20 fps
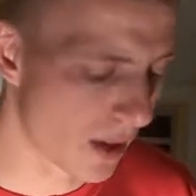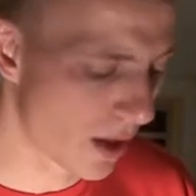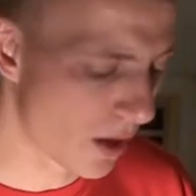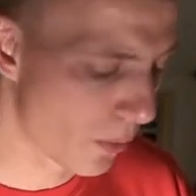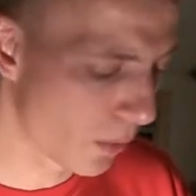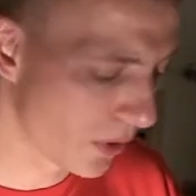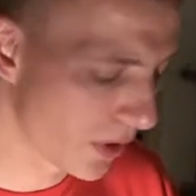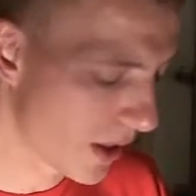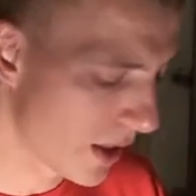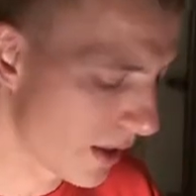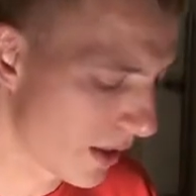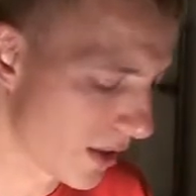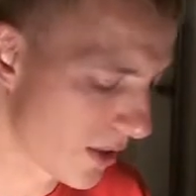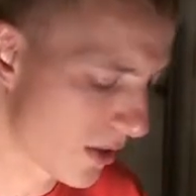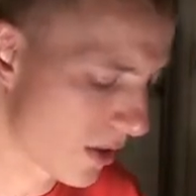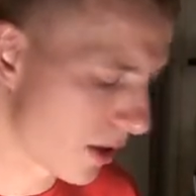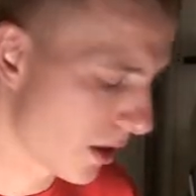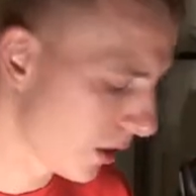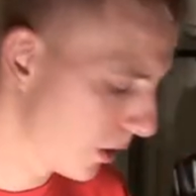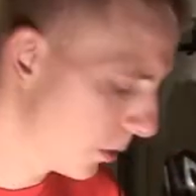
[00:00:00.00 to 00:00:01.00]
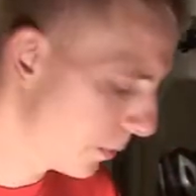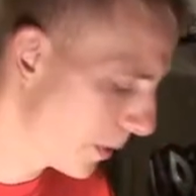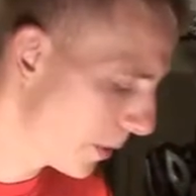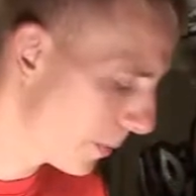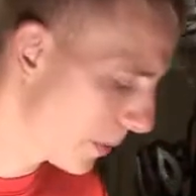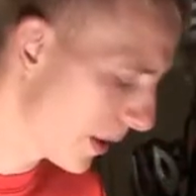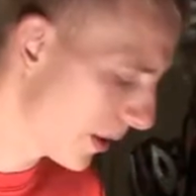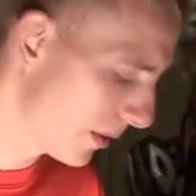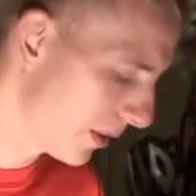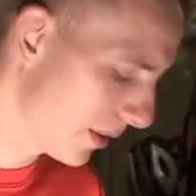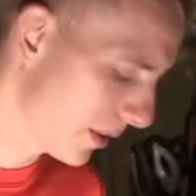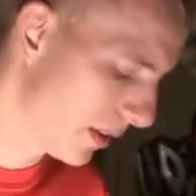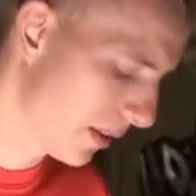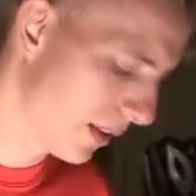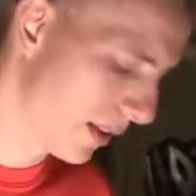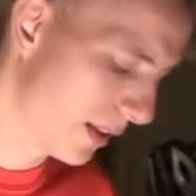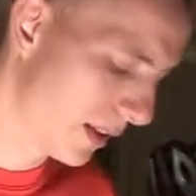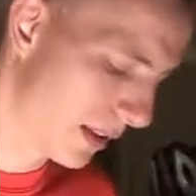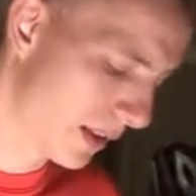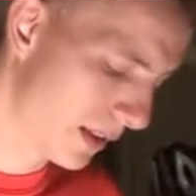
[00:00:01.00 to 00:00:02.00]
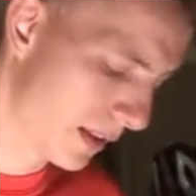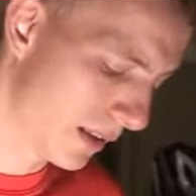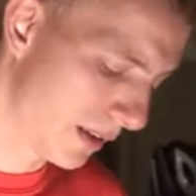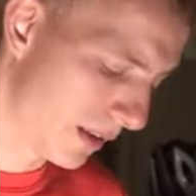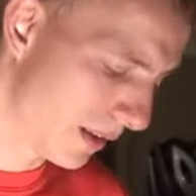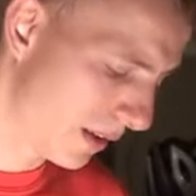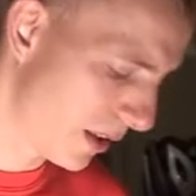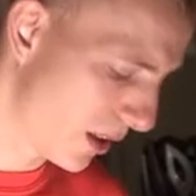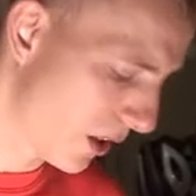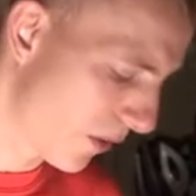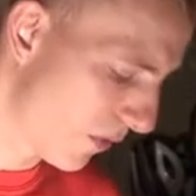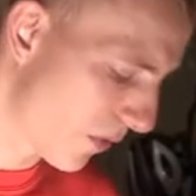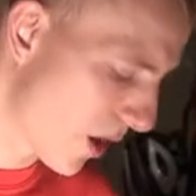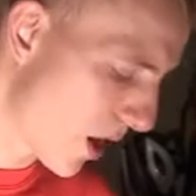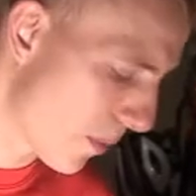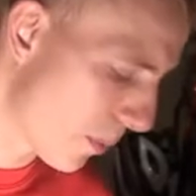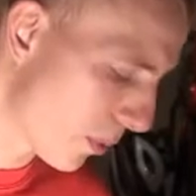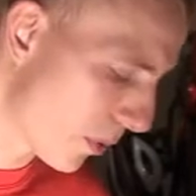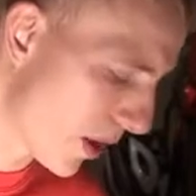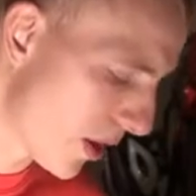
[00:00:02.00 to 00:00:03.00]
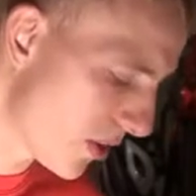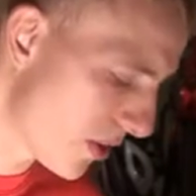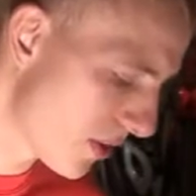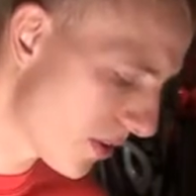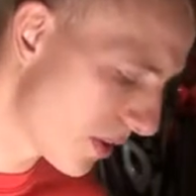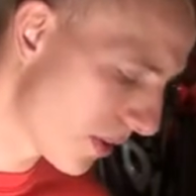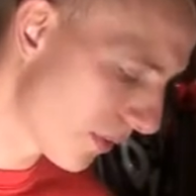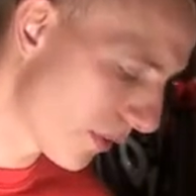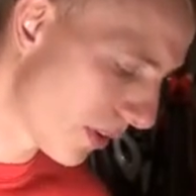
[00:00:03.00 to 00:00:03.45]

With that, let's talk a little bit about the different operations of the